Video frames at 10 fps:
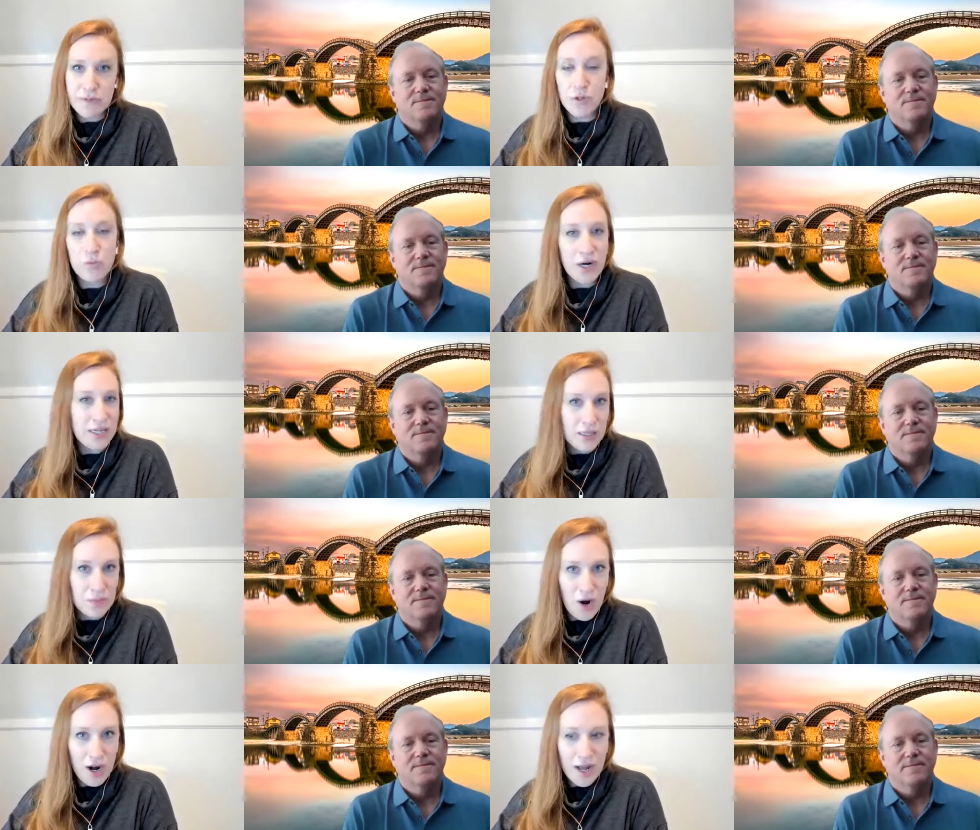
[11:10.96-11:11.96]
Speaker 1: with brands and
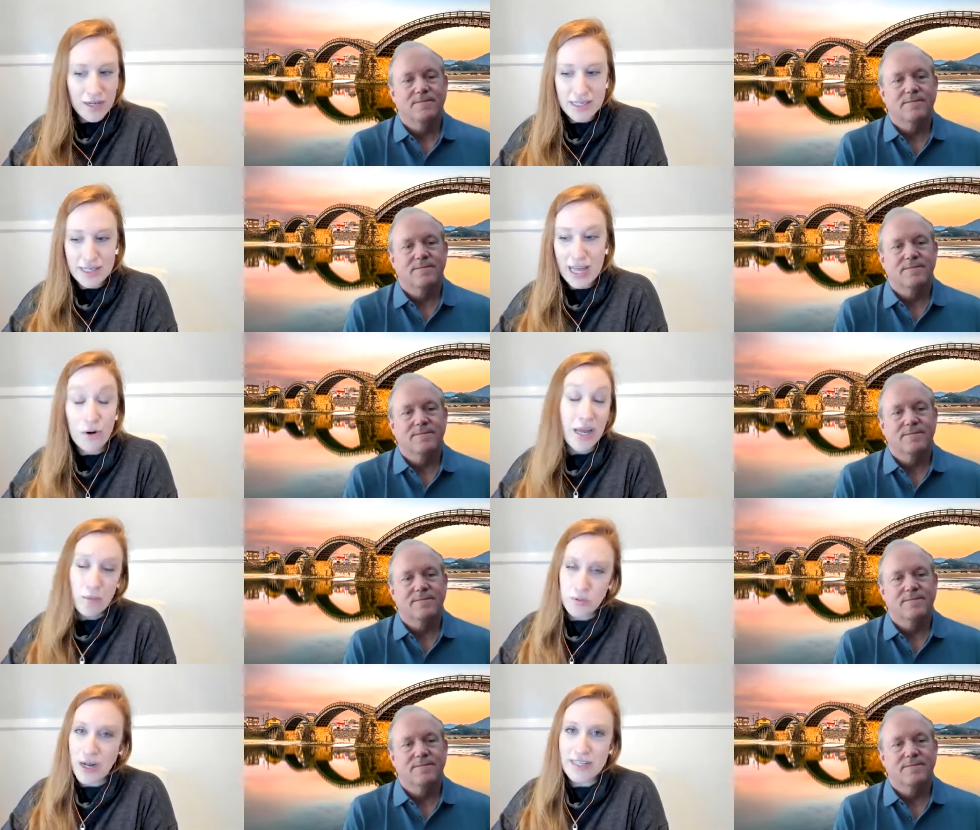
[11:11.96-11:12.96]
products that are
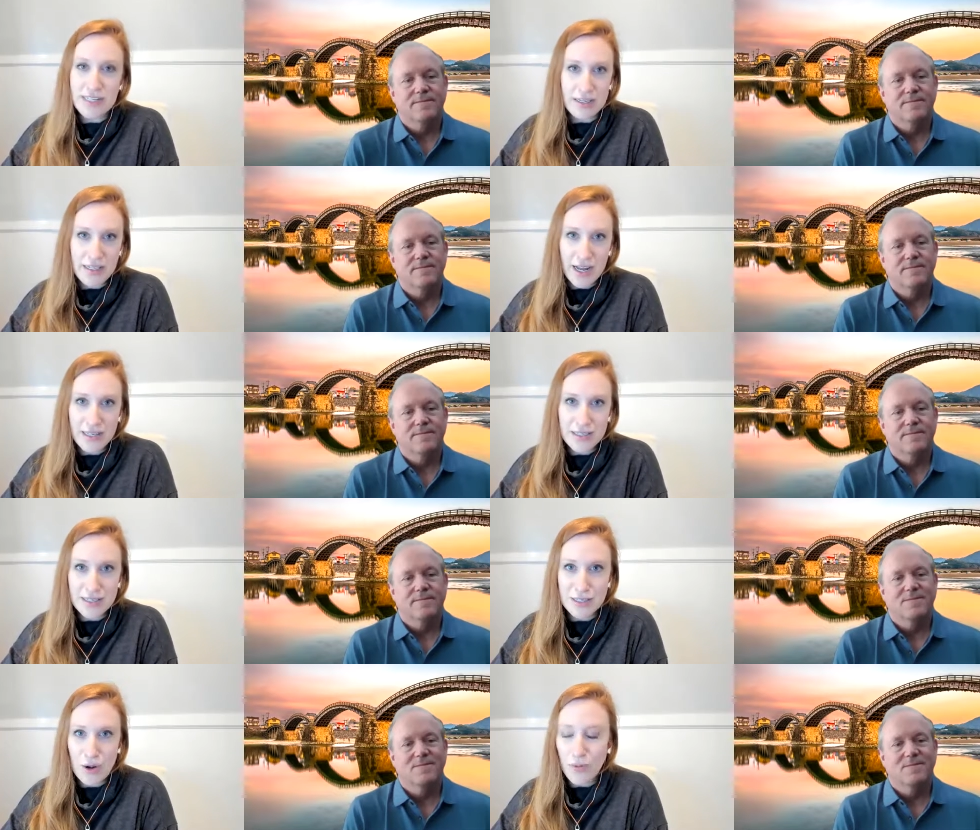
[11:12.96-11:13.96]
enabled by data science.
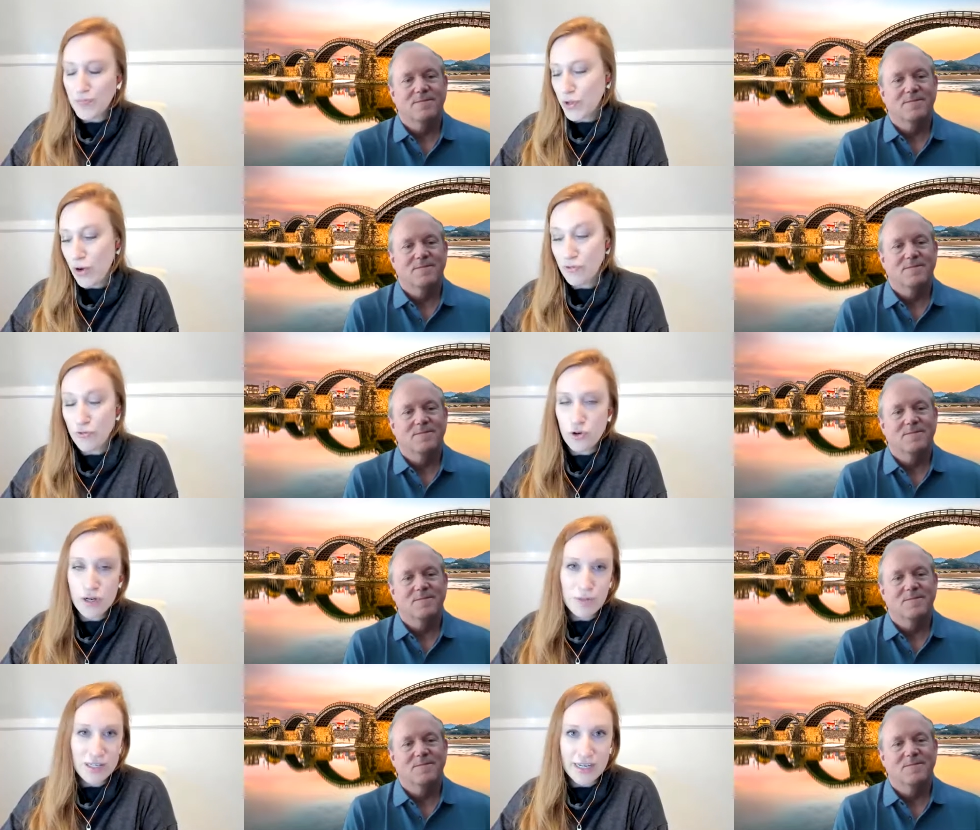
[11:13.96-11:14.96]
So great food
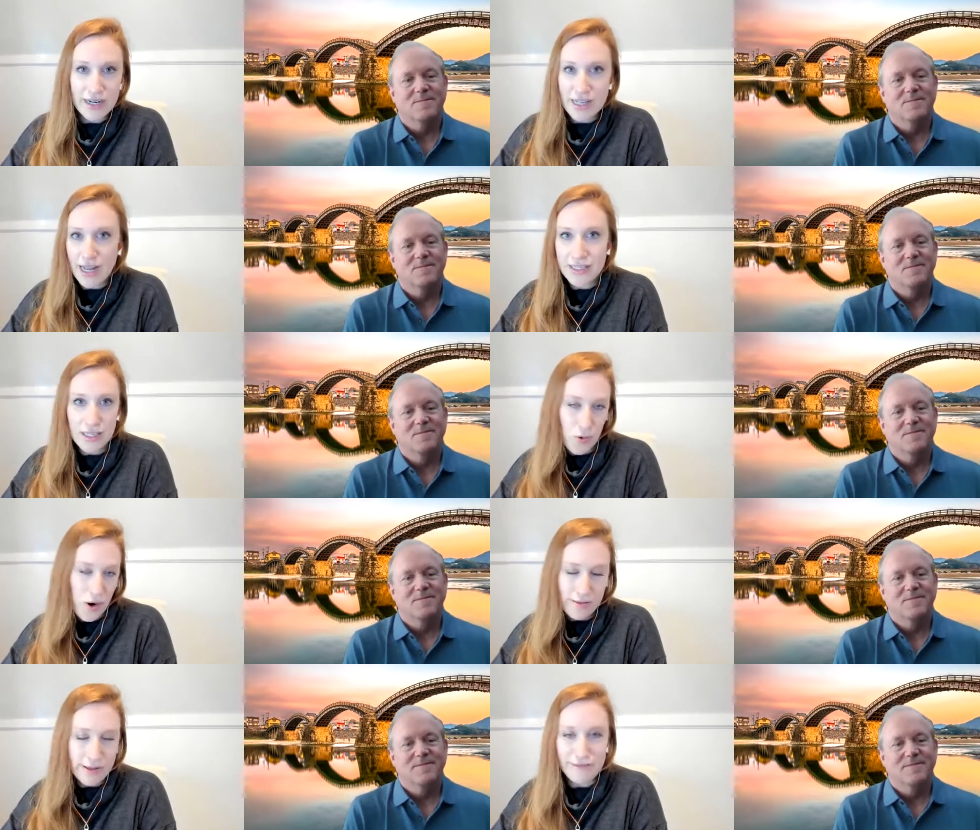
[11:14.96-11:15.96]
plus data science is where I
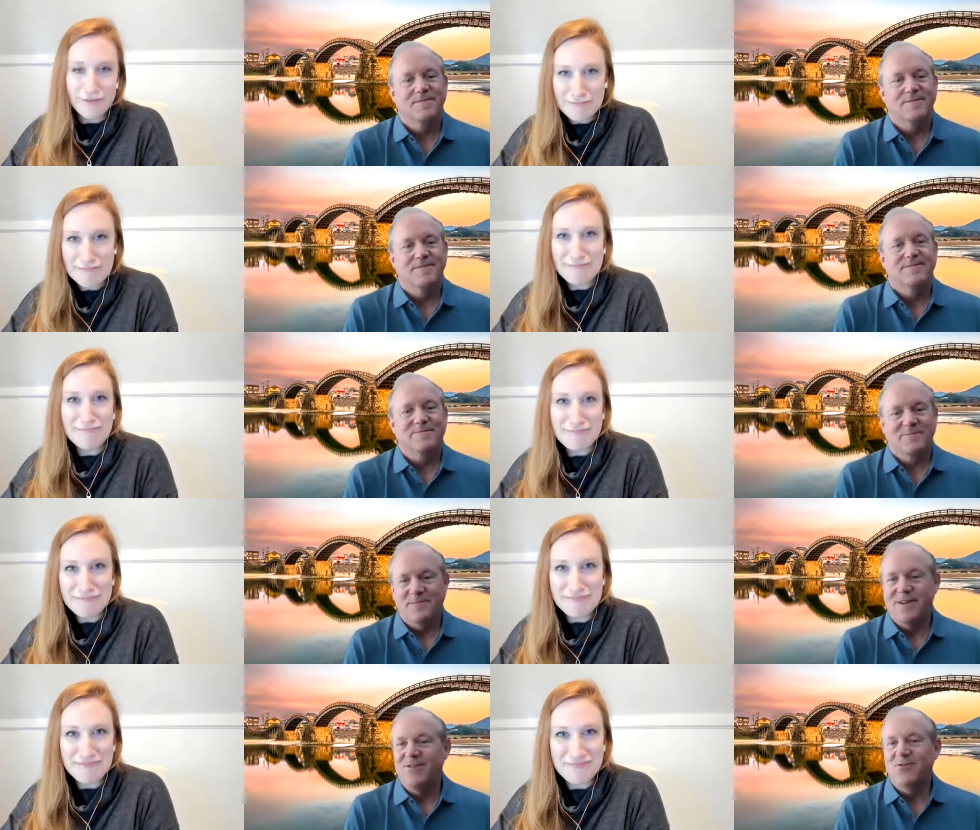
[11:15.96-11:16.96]
live.
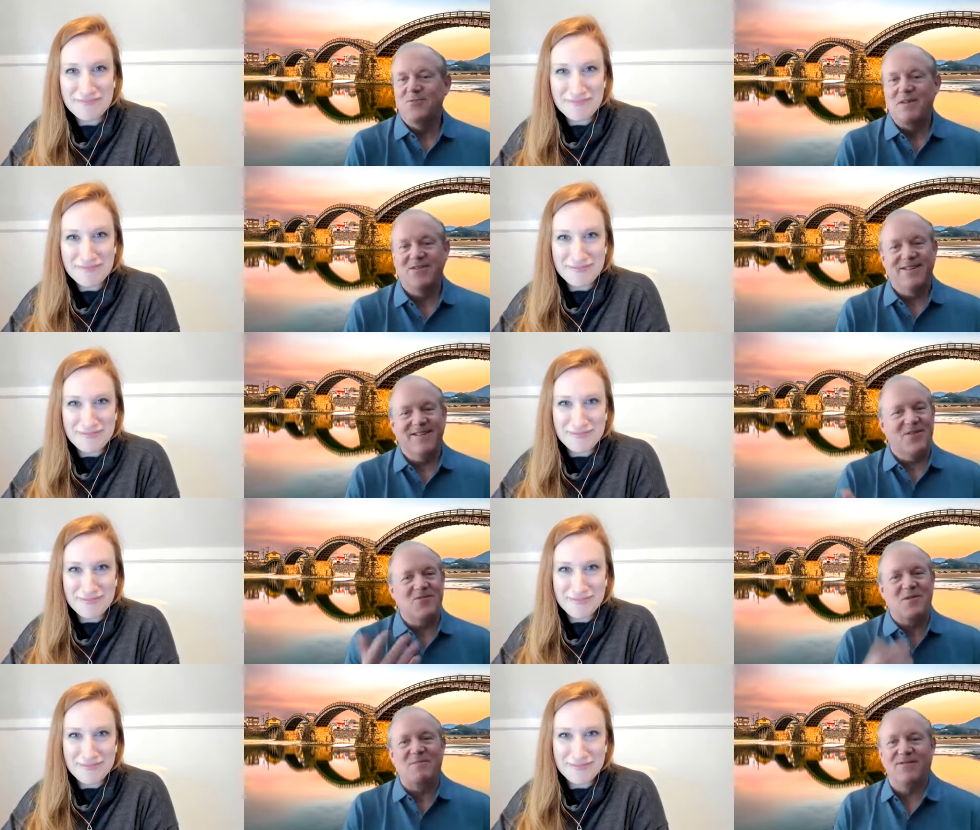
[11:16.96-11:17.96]
Speaker 2: Mm-hmm. And you just mentioned
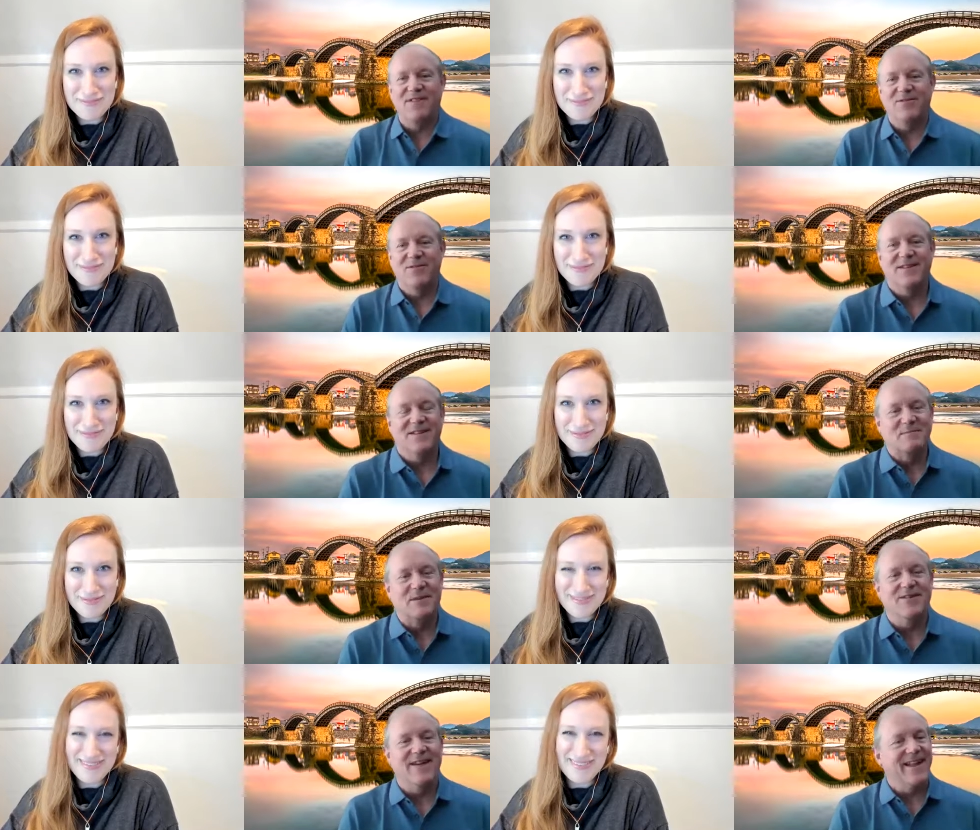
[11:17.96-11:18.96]
another one of my favorite things,
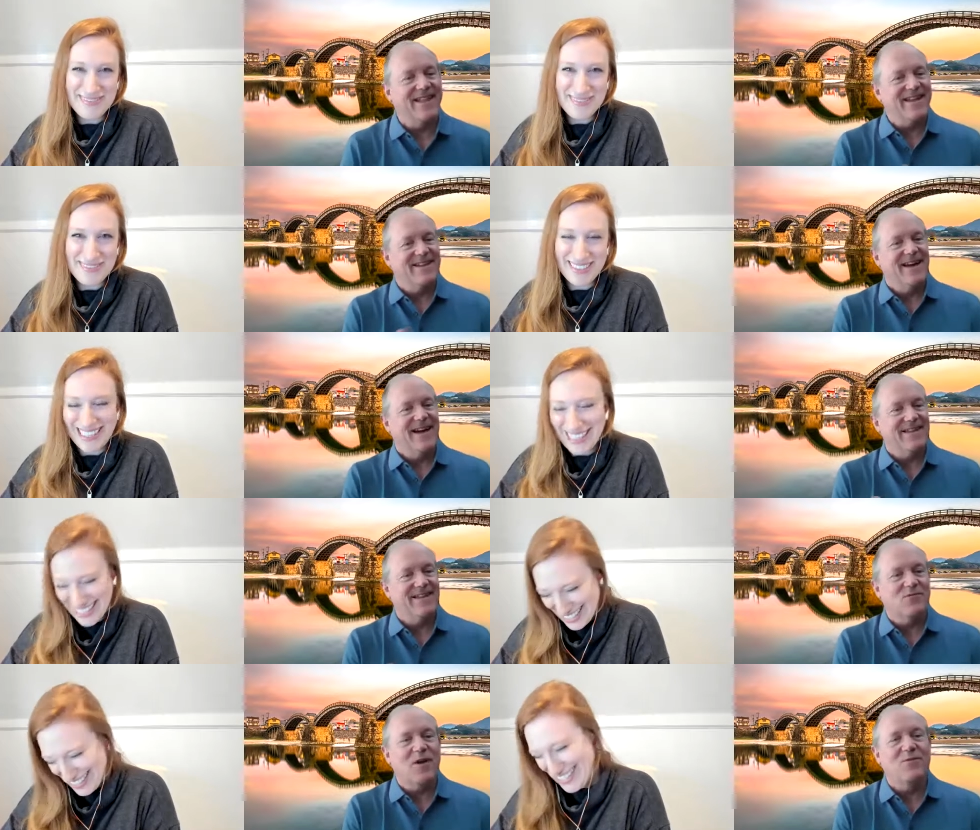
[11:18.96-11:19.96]
beer. And I think I
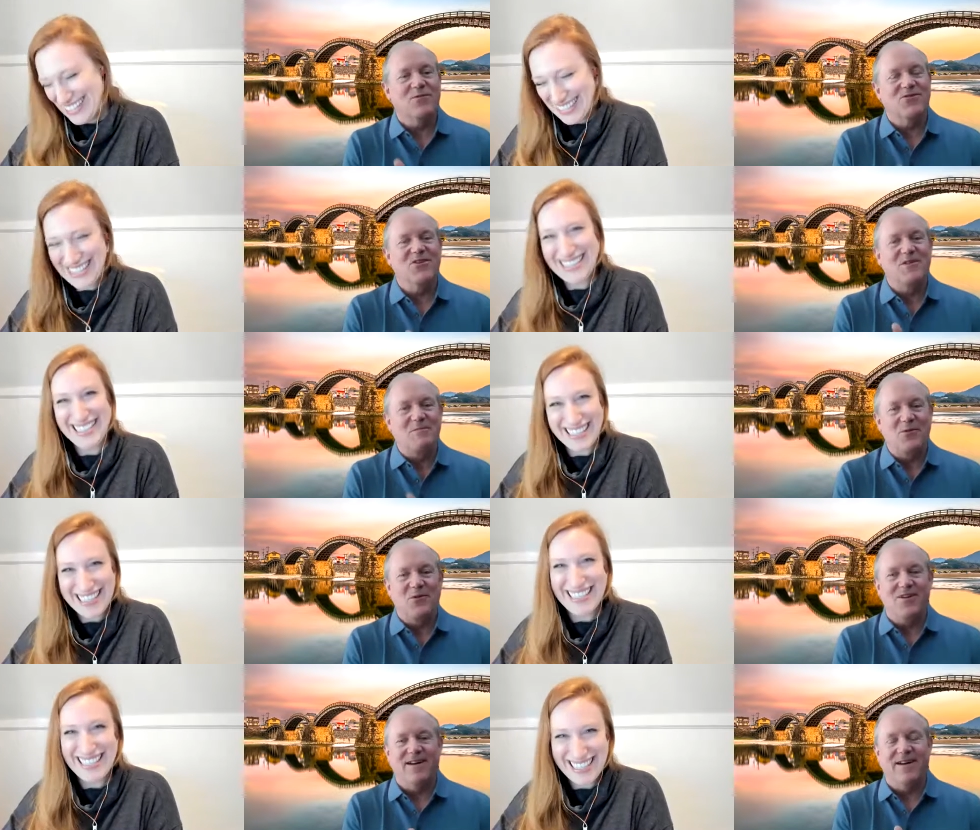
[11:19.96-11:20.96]
think that's why we're seeing
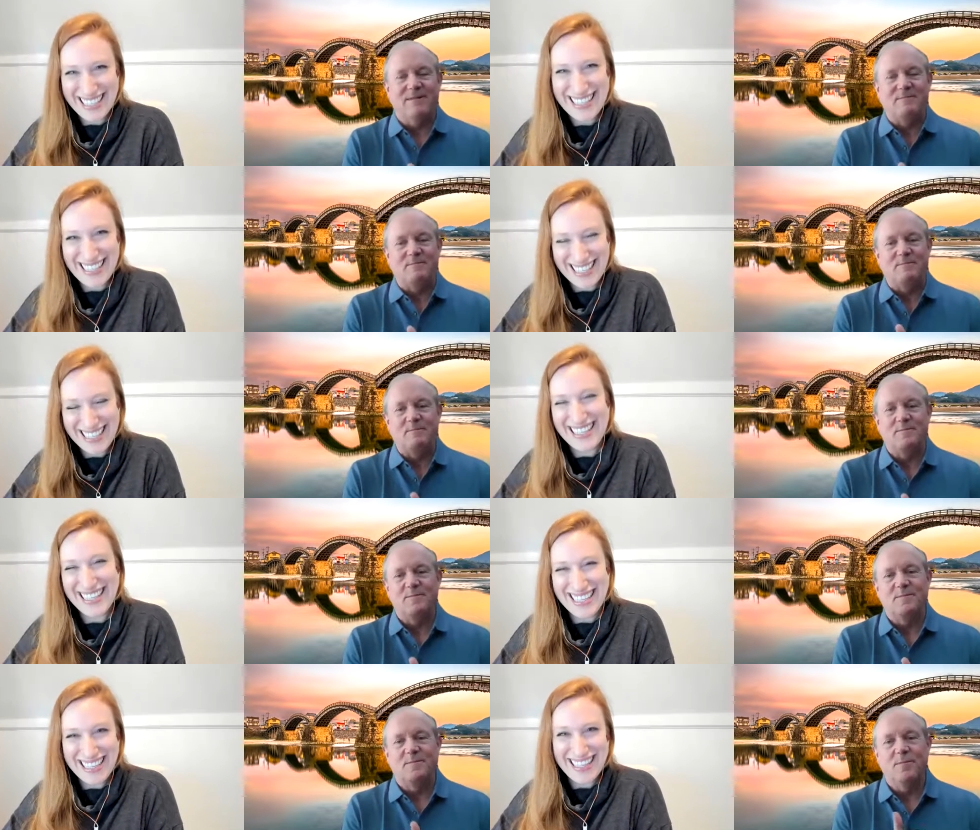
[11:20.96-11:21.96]
more um,
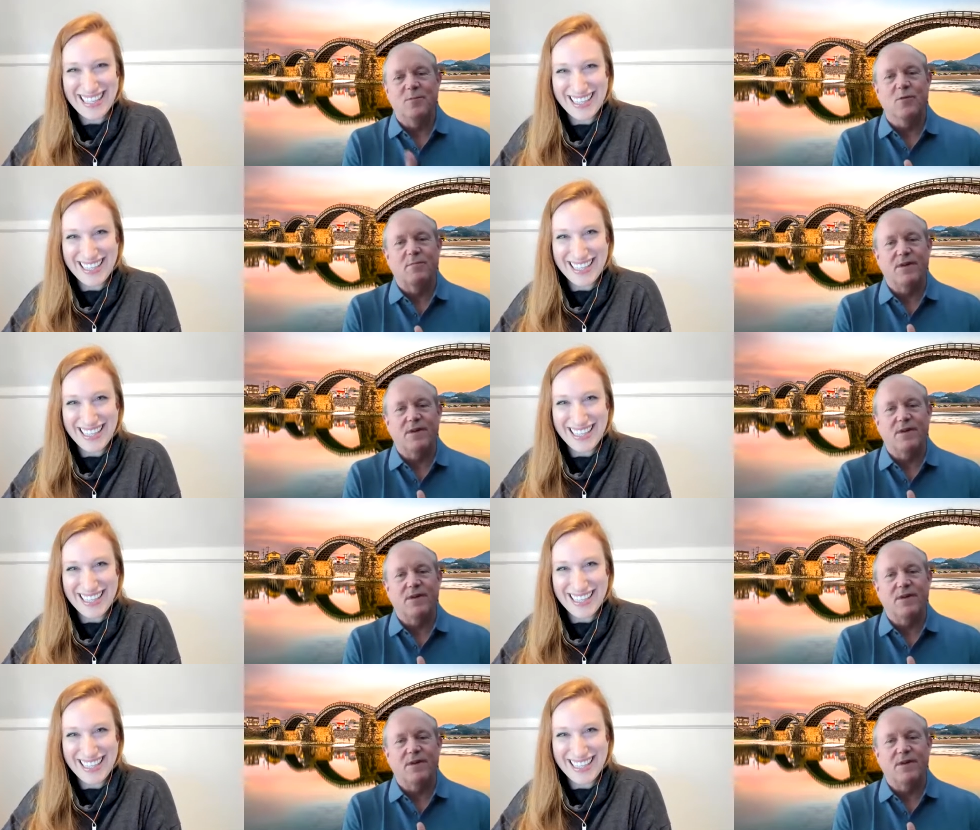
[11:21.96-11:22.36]
more